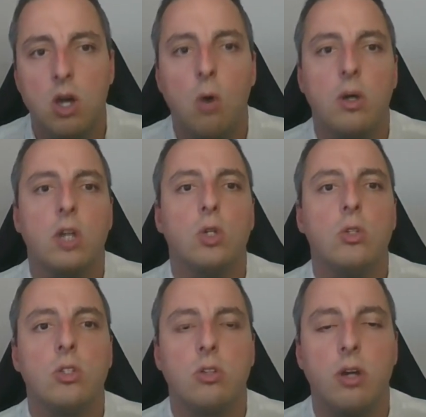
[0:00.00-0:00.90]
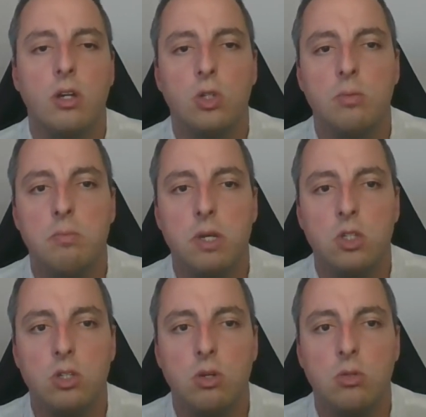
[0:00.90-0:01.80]
Oh, I should
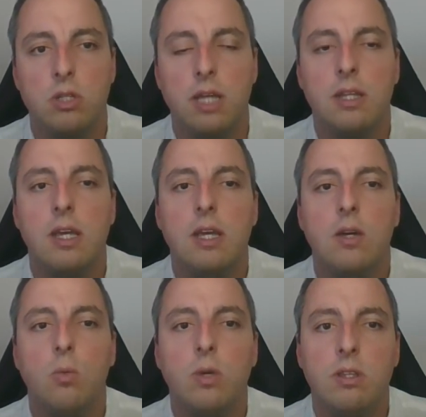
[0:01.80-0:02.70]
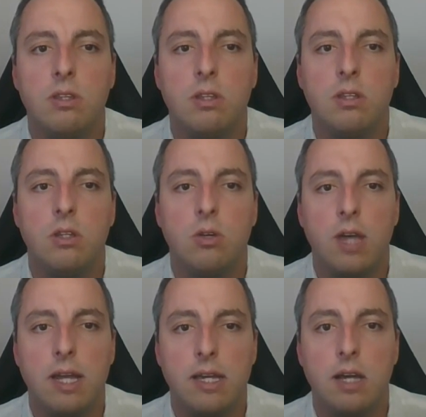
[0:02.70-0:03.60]
mention also that with the
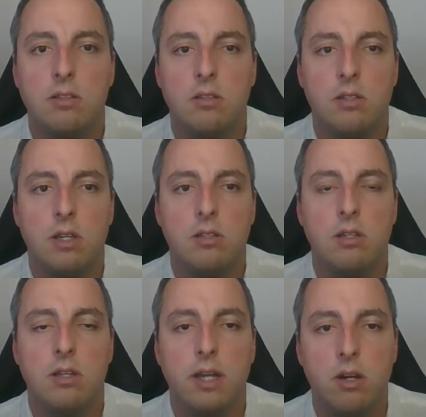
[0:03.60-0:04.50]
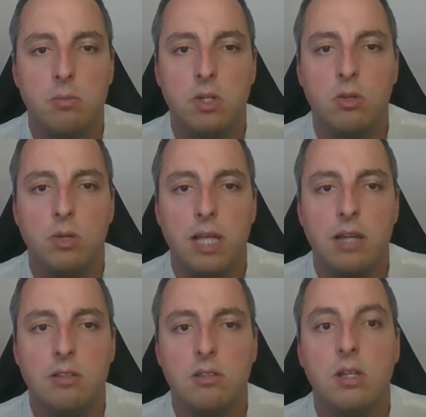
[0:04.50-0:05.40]
organic acids test and the hair mineral
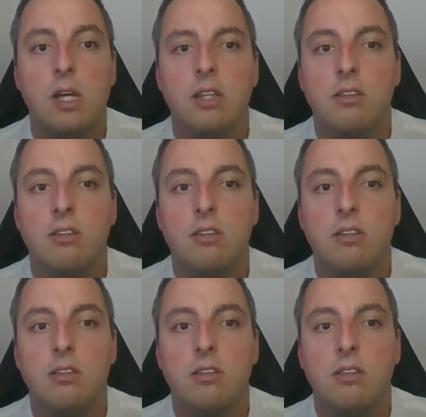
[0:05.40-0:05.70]
analysis,